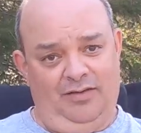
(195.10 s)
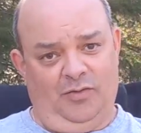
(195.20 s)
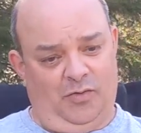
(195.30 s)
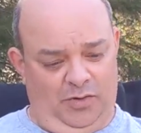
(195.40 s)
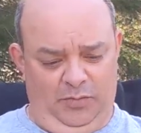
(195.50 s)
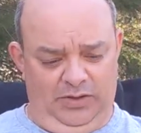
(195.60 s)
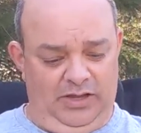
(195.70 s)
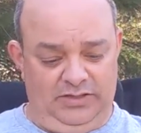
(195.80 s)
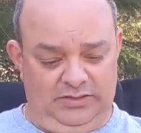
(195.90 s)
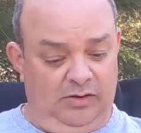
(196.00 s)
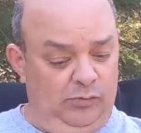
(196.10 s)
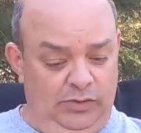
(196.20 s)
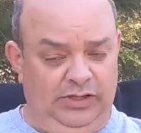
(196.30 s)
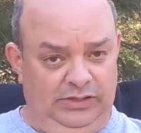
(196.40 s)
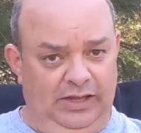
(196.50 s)
or realized I
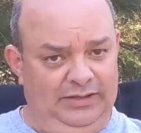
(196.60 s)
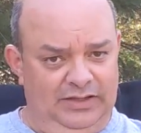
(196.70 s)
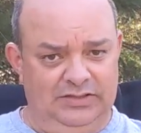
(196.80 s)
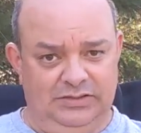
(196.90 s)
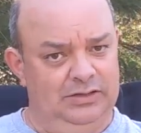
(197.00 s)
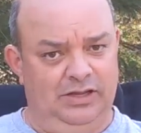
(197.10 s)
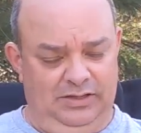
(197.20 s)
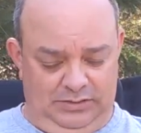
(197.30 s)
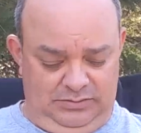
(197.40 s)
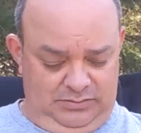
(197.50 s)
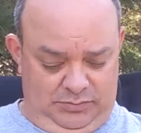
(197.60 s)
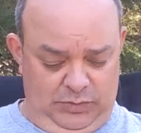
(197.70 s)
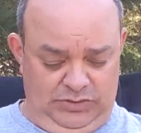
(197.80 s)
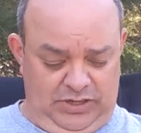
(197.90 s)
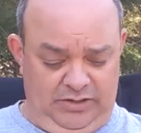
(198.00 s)
really like this and I can
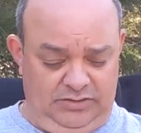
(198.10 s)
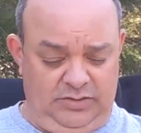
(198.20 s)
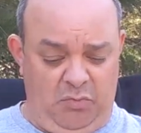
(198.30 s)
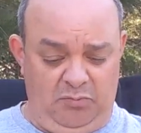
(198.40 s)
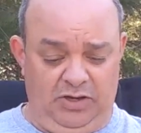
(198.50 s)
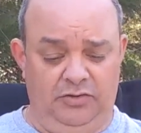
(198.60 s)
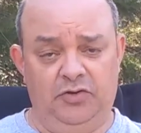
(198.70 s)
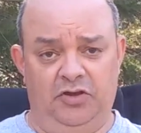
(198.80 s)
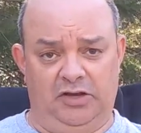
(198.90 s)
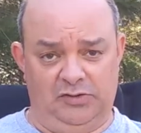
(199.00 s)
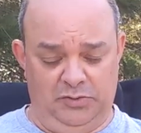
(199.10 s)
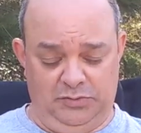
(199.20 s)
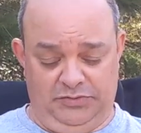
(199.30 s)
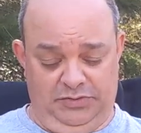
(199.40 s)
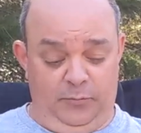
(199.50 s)
retire some of my other cutting
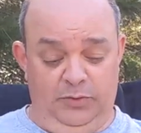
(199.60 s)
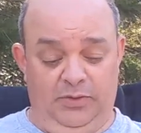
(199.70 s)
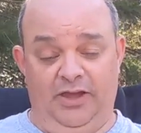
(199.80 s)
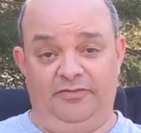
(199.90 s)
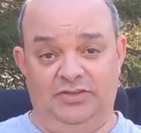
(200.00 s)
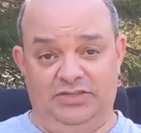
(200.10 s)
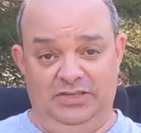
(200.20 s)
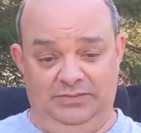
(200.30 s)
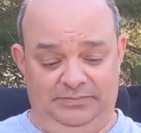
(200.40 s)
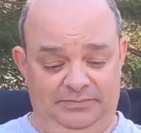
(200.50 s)
tools. We will have to see.